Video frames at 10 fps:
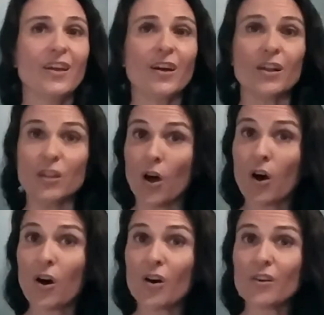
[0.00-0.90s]
A
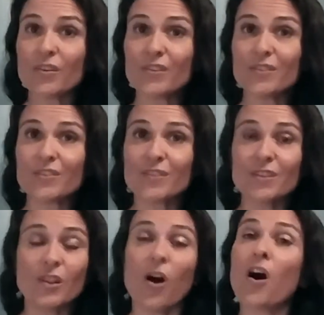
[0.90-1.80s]
long,
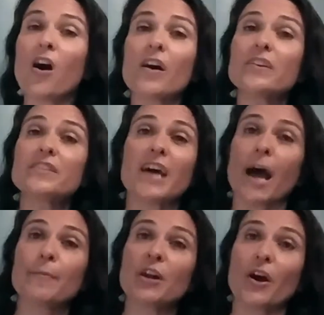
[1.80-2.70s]
long
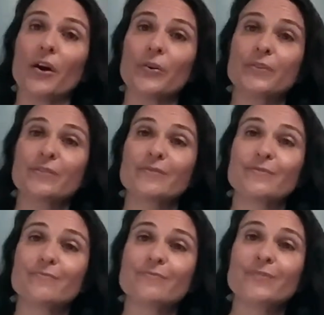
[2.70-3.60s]
time ago,
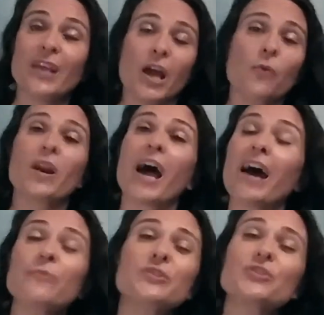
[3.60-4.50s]
when
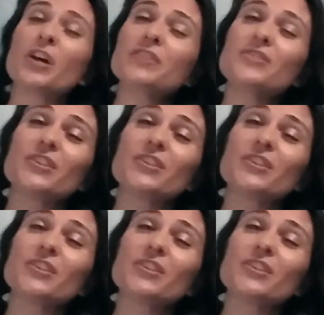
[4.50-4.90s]
I was just a